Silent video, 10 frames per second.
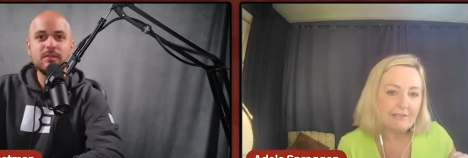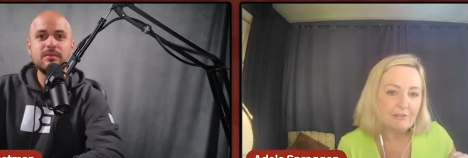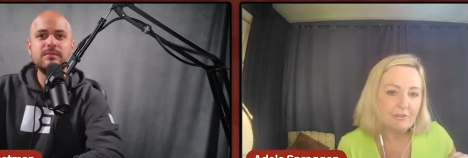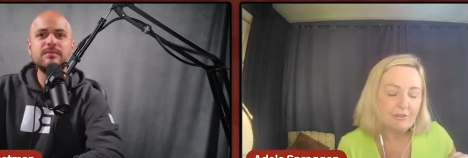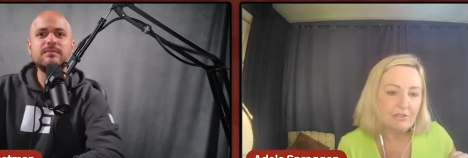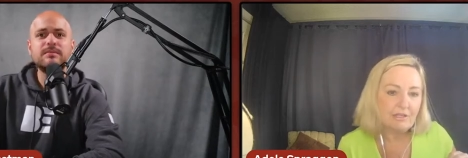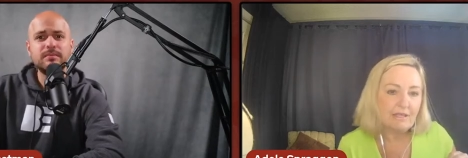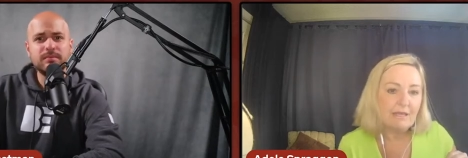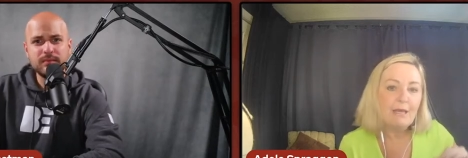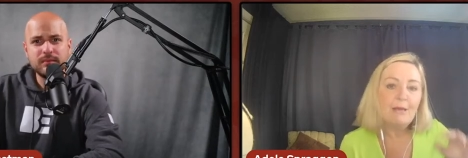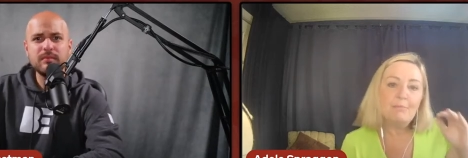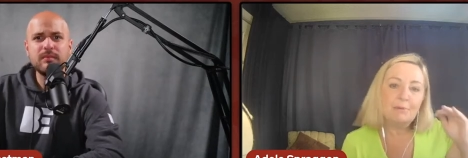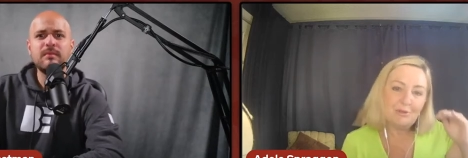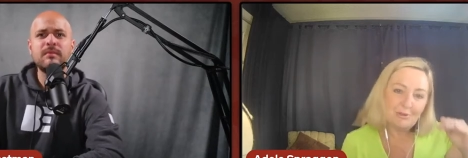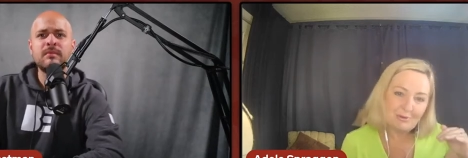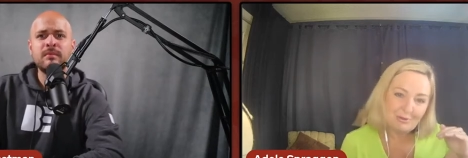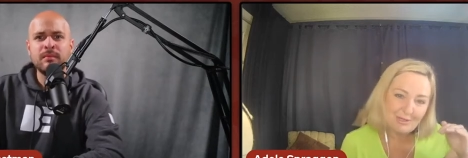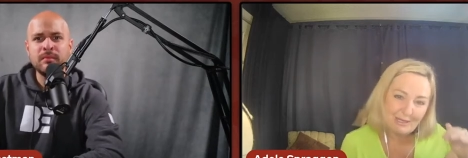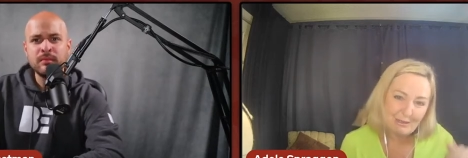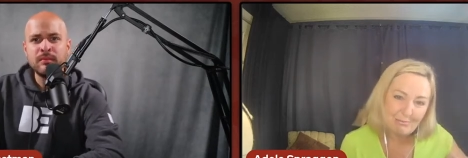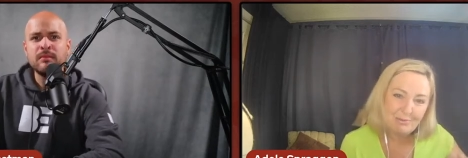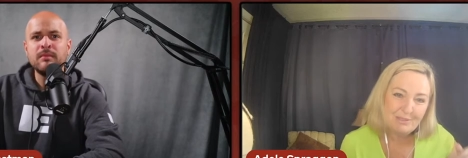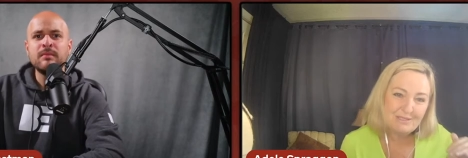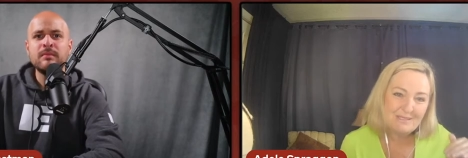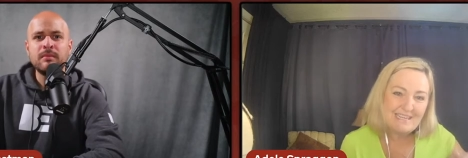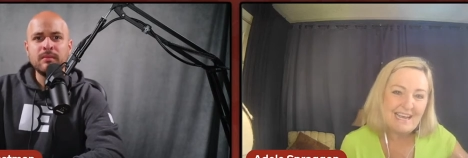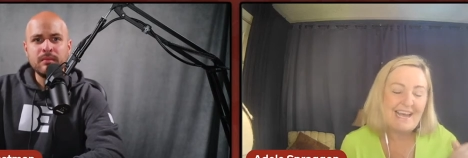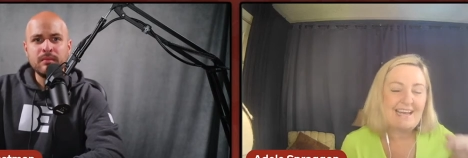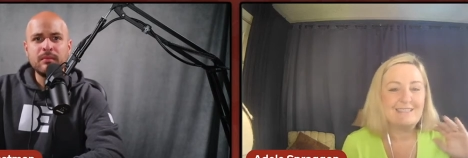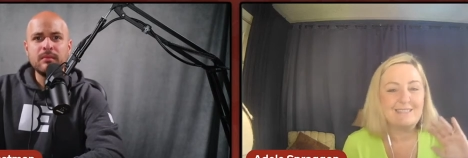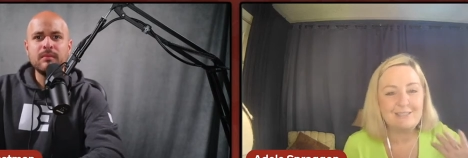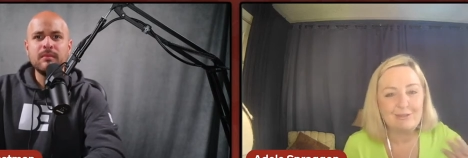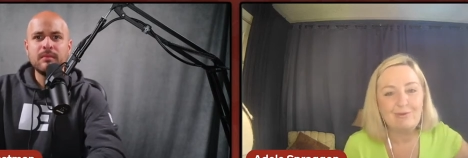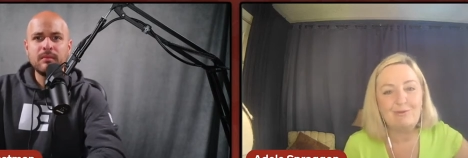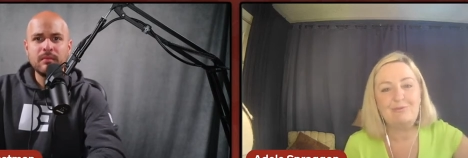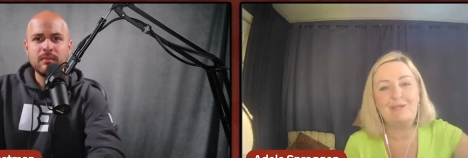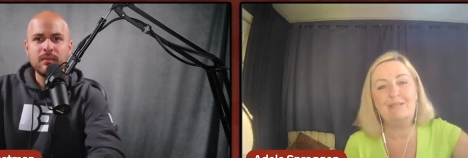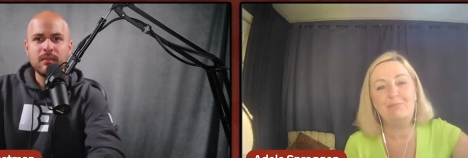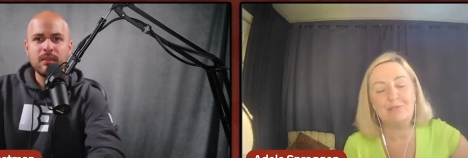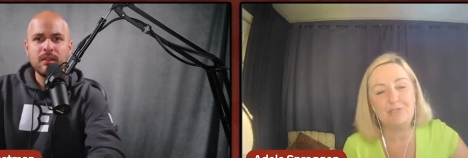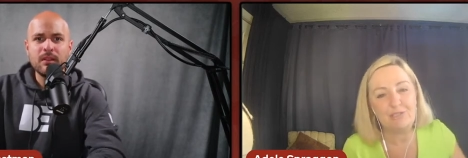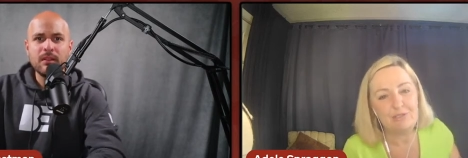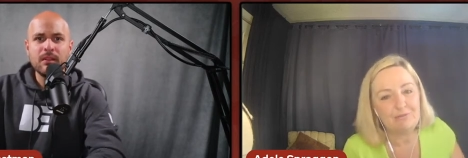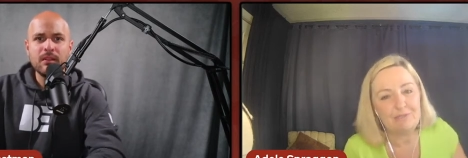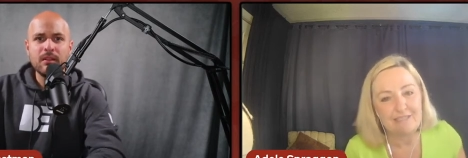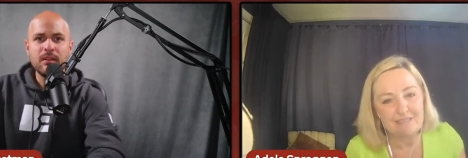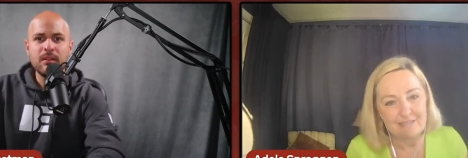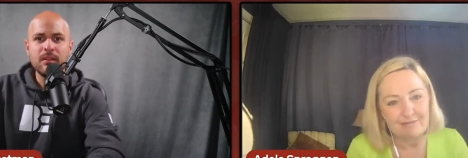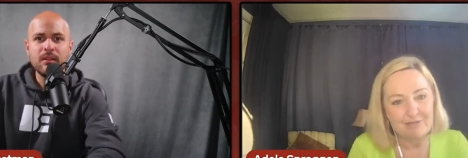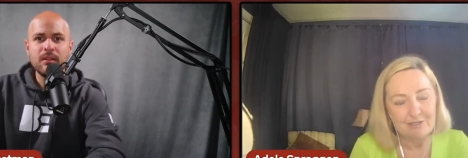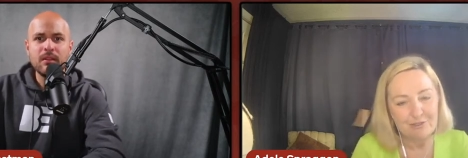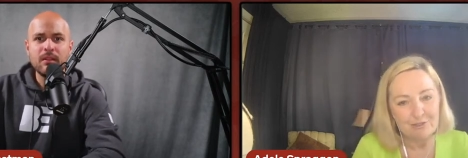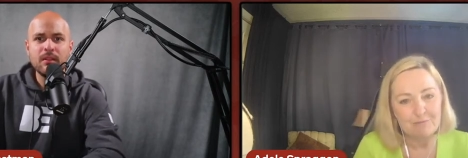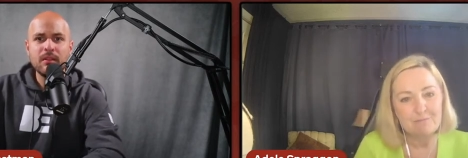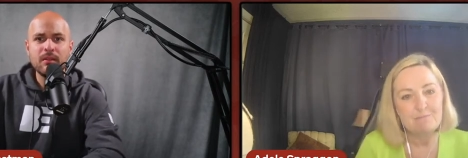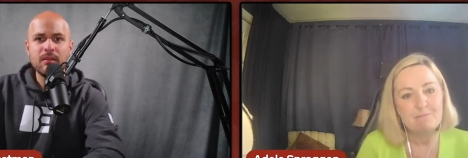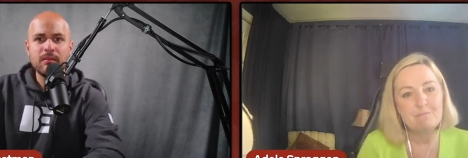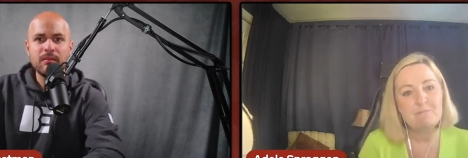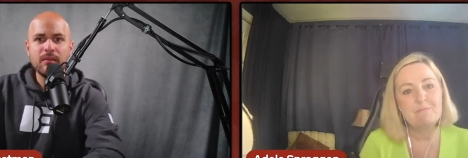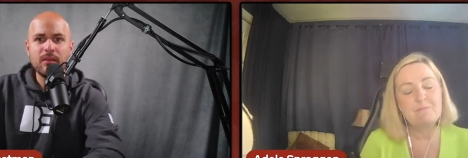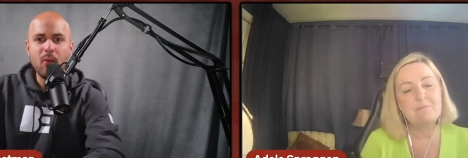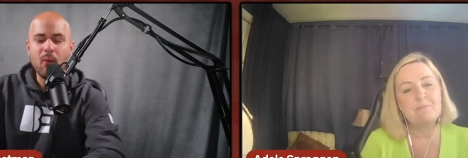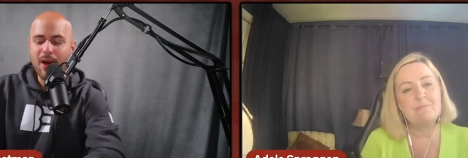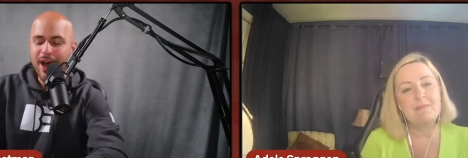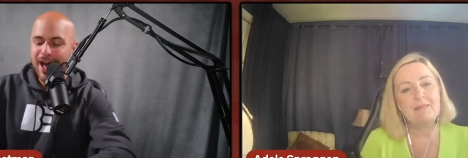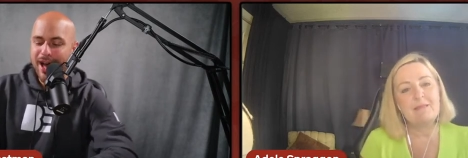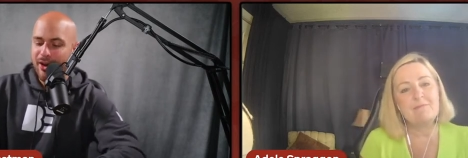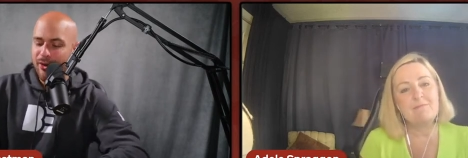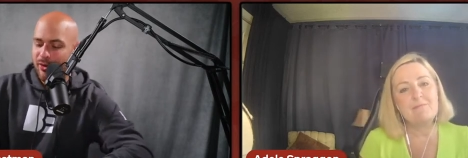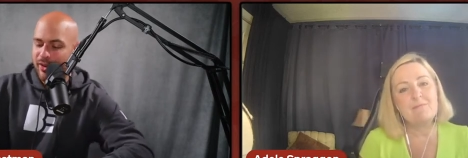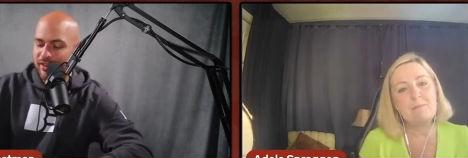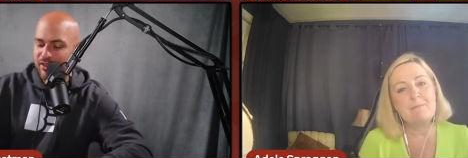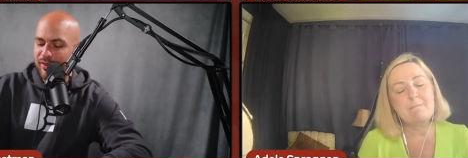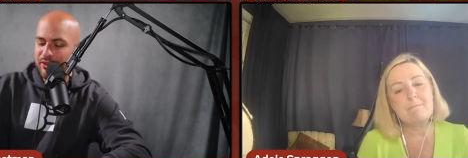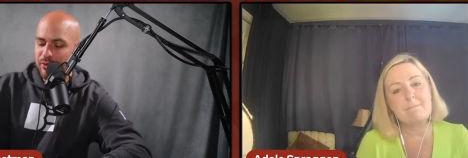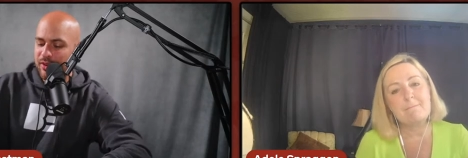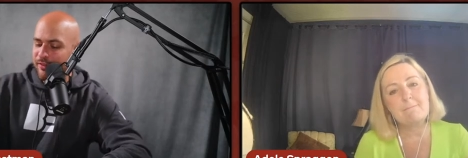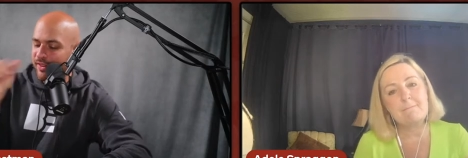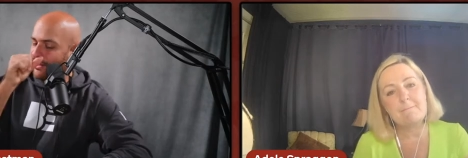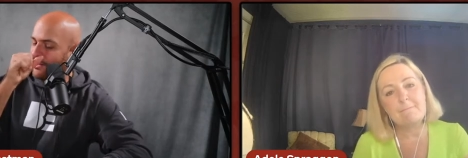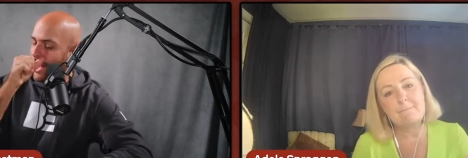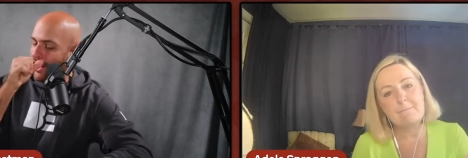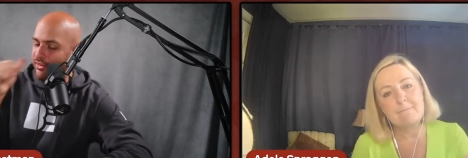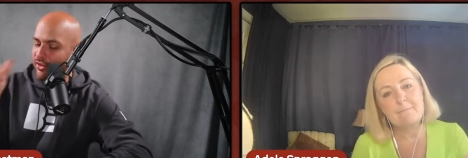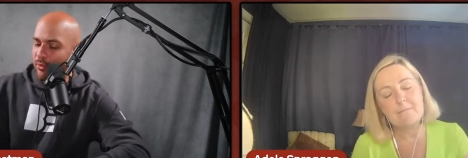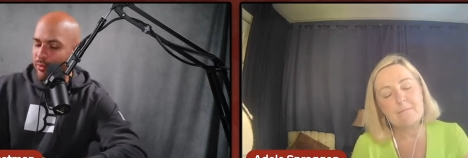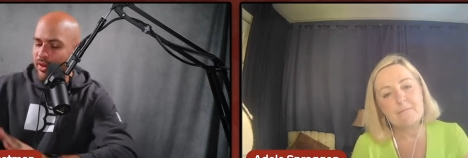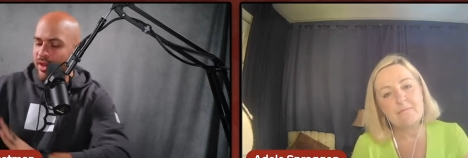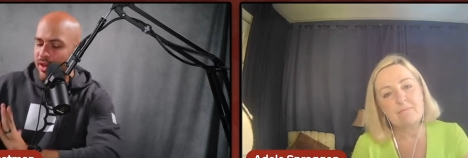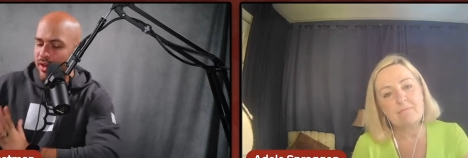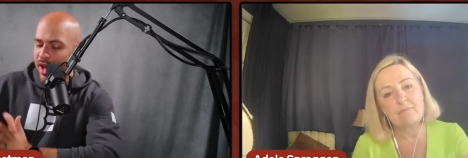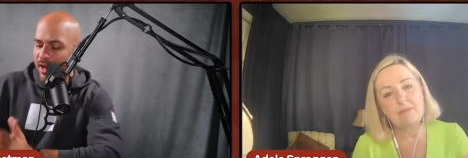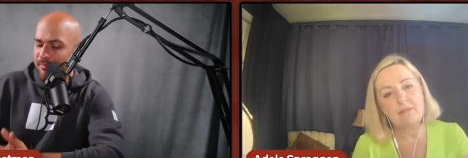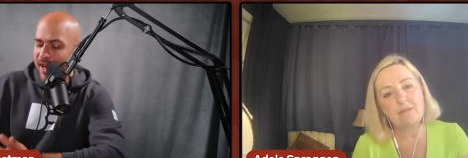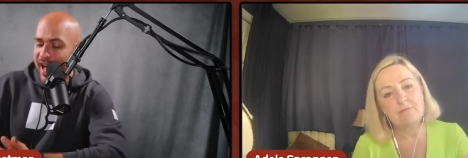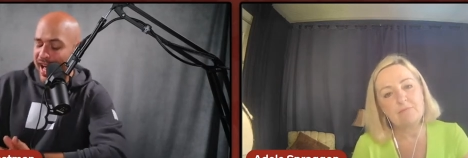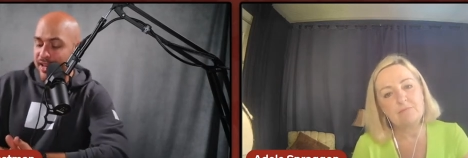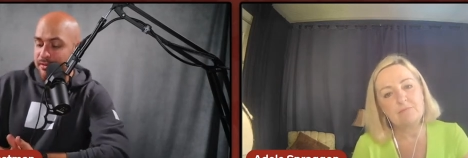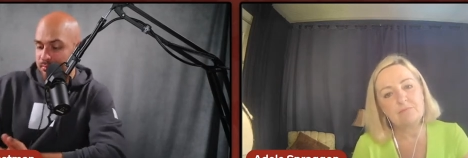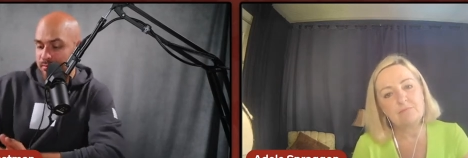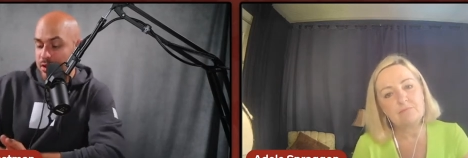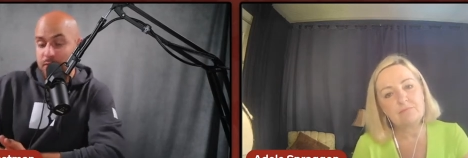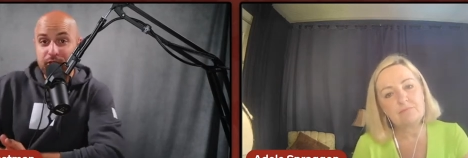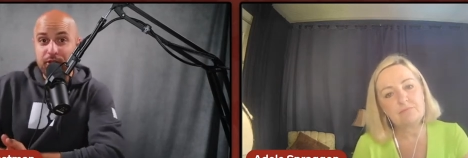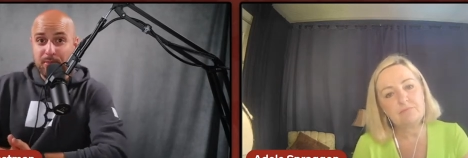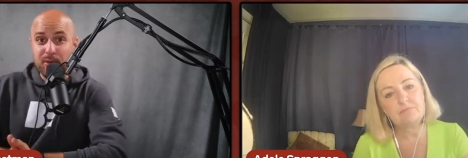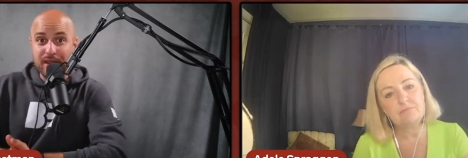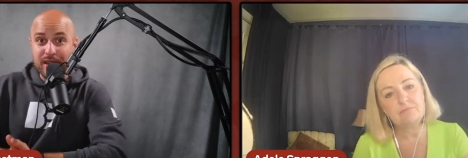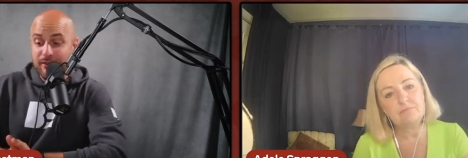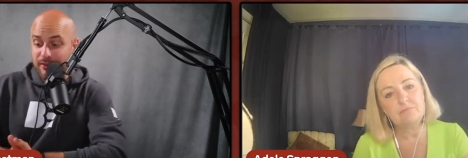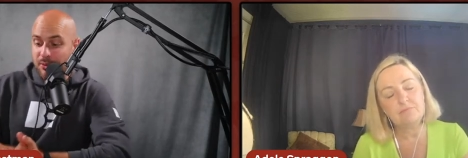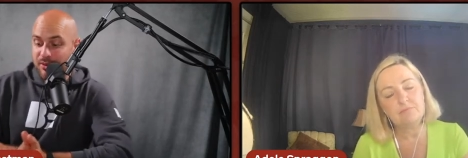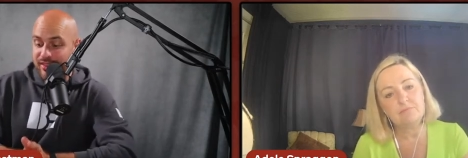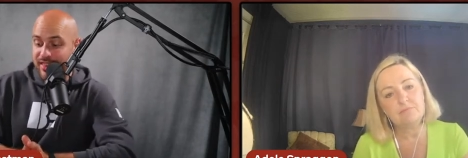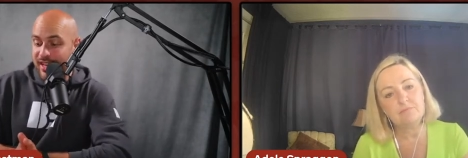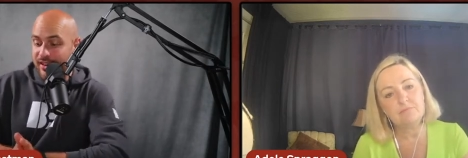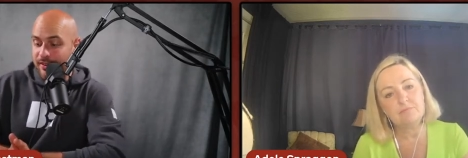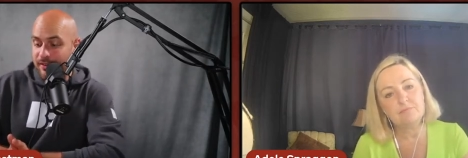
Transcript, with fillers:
Speaker 1: a cookie. But your the impetus to act is already pushing you in that direction.
Speaker 2: Wow. Okay, so let's revisit that. So I, used to believe it was think